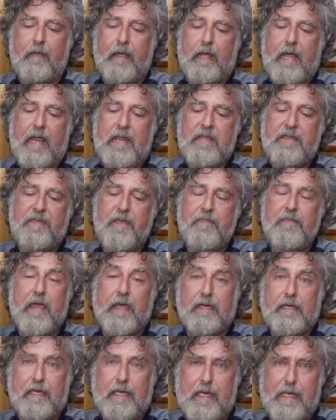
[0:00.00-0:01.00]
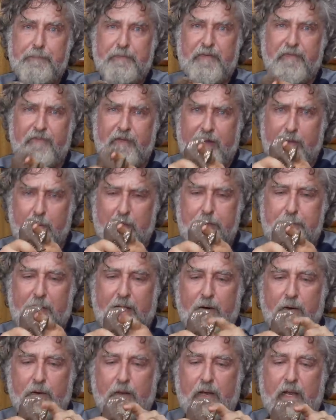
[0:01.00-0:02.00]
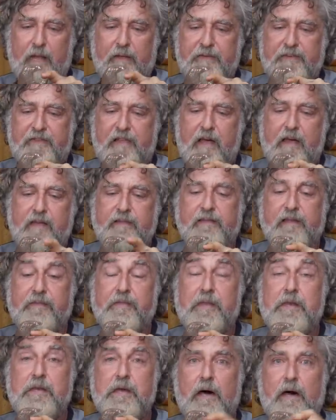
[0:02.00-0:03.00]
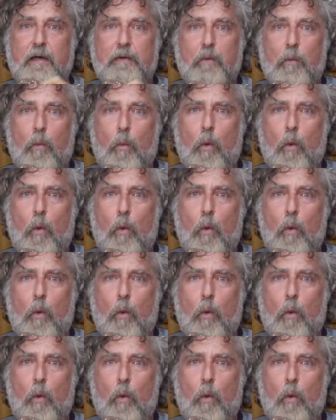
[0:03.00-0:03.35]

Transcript: Anything that keeps very parallel sides on the nut